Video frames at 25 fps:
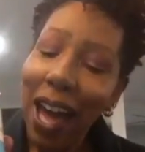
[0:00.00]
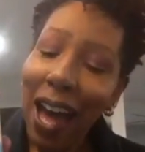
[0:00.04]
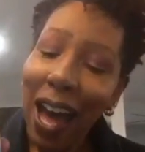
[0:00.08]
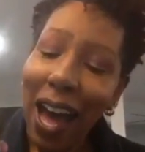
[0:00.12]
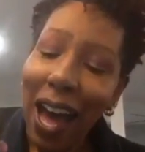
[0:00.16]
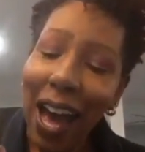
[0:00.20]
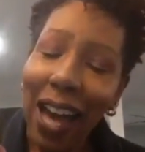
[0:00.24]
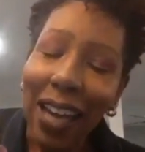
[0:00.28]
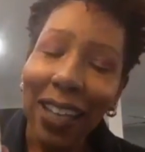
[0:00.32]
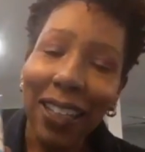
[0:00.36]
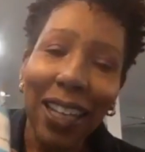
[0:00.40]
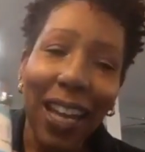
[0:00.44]

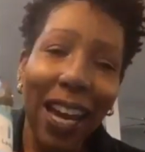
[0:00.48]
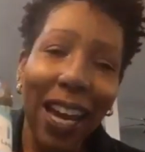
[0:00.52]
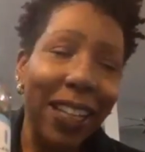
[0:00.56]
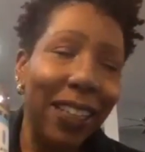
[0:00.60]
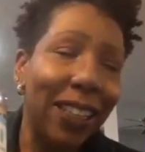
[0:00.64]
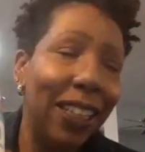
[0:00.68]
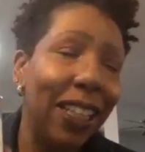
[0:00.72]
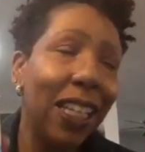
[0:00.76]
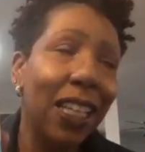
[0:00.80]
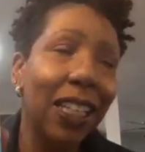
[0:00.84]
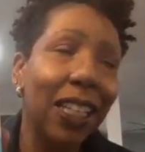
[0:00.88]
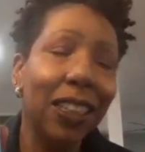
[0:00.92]
I liked
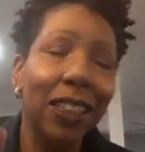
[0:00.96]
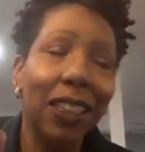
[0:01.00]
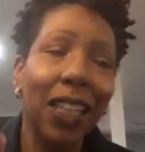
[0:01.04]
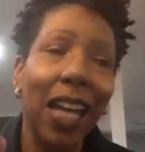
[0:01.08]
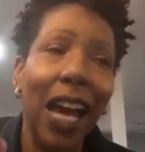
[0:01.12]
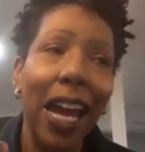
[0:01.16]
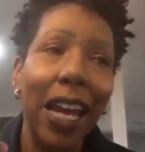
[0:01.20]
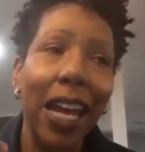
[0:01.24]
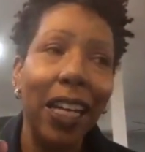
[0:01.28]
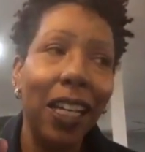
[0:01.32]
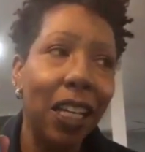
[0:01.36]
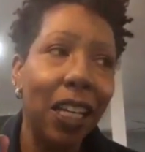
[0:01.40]
it. It's
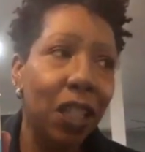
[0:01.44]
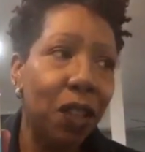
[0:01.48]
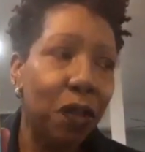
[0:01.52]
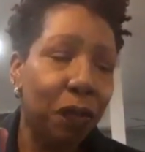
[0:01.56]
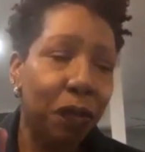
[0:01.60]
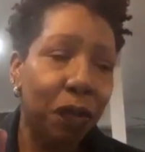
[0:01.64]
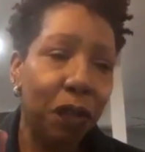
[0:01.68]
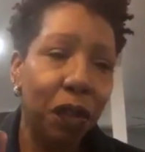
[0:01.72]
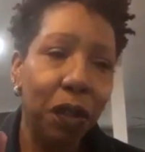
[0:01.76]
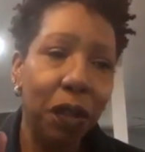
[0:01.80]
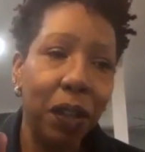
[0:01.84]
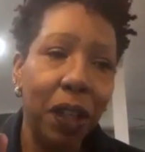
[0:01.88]
light, it's
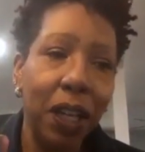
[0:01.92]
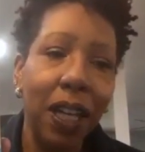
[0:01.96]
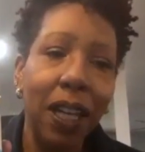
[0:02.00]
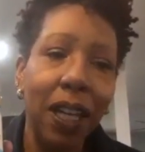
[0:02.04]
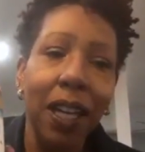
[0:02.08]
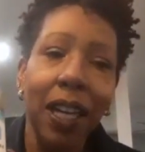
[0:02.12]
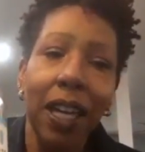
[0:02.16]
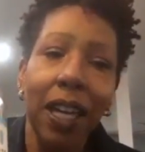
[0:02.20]
fruity.